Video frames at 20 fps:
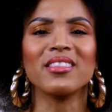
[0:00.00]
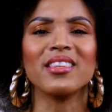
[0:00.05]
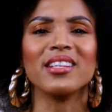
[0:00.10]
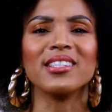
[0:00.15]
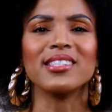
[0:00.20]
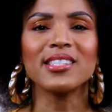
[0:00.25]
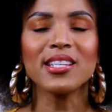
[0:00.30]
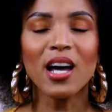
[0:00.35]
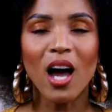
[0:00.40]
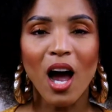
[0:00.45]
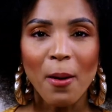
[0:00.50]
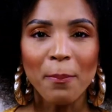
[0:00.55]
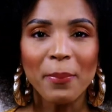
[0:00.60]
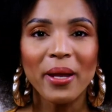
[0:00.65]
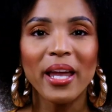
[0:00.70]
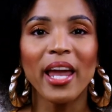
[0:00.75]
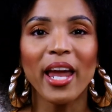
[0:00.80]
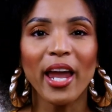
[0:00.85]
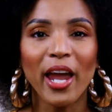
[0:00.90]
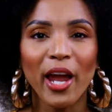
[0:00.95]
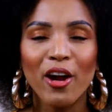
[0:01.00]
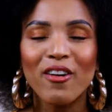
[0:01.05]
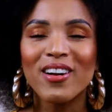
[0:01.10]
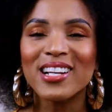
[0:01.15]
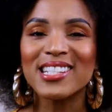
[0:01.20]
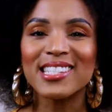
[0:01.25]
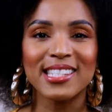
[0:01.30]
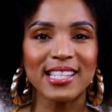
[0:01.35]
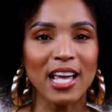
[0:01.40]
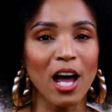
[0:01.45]
the top hair
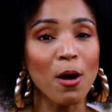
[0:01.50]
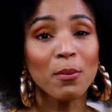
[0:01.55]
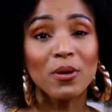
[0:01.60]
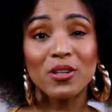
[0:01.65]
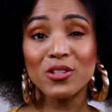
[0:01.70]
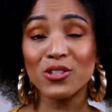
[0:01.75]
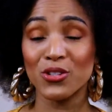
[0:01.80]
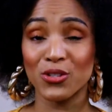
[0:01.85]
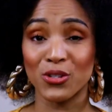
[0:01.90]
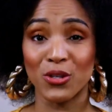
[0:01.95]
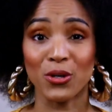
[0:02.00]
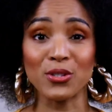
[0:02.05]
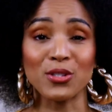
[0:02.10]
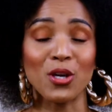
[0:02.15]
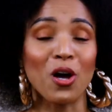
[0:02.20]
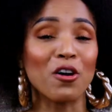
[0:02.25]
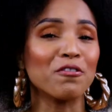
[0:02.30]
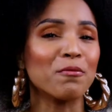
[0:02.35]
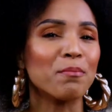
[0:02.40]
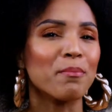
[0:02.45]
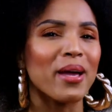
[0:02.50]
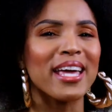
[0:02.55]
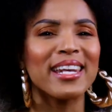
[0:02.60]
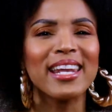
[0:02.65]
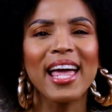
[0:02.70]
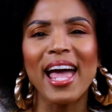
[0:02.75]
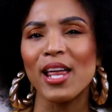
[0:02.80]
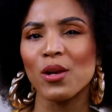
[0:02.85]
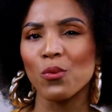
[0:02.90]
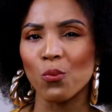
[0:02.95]
and scalp concerns of
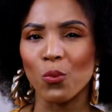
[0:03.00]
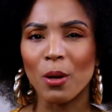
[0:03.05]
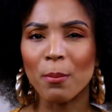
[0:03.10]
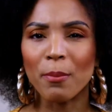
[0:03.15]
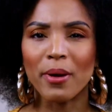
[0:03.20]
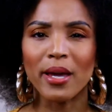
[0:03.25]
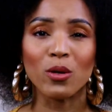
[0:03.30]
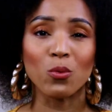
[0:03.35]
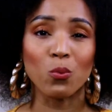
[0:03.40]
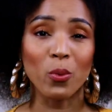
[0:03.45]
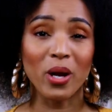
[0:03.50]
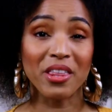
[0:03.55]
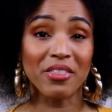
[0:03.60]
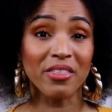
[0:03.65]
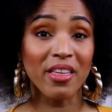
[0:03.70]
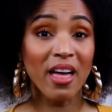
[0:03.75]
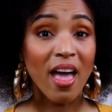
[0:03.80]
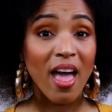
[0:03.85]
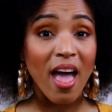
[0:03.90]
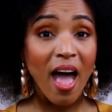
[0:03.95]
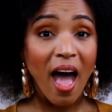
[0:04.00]
men and women with